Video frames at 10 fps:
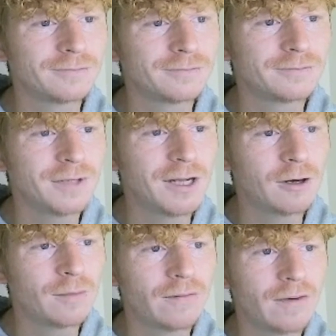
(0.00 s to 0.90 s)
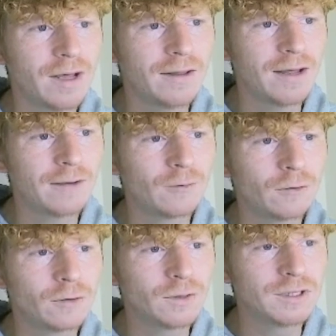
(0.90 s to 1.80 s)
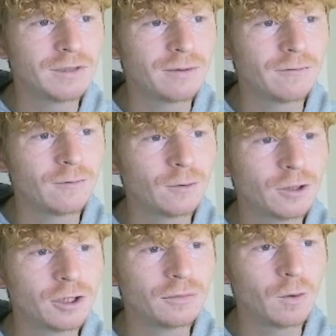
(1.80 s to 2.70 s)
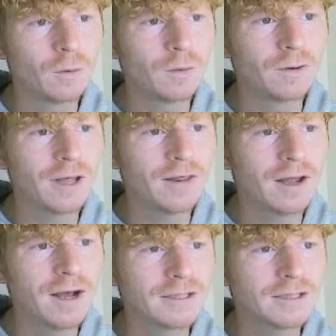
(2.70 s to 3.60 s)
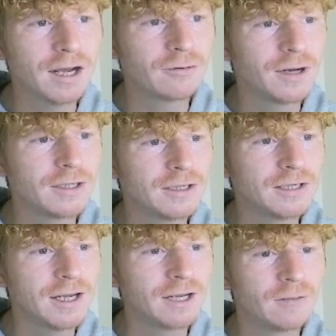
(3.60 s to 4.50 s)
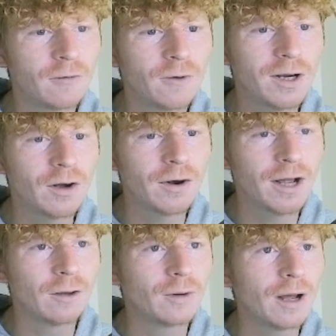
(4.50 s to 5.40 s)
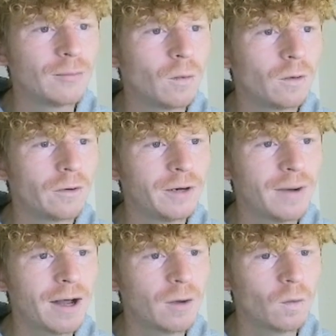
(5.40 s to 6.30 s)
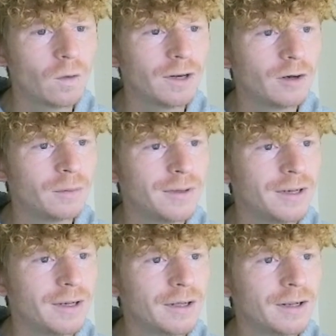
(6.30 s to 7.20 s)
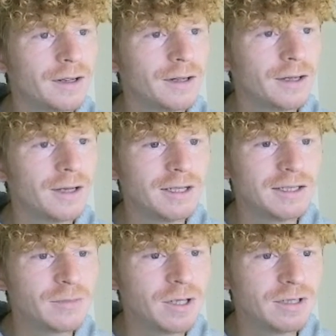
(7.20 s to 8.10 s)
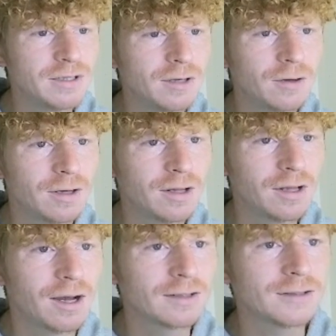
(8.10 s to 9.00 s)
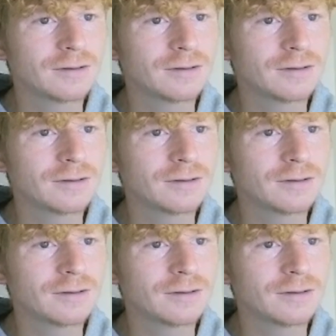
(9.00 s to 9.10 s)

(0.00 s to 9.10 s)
A little bit of a hit there for us, which is unfortunate, but we will get that nice high crit and take him right on out. I'm not worried about it one little bit. Easy peasy, look at that.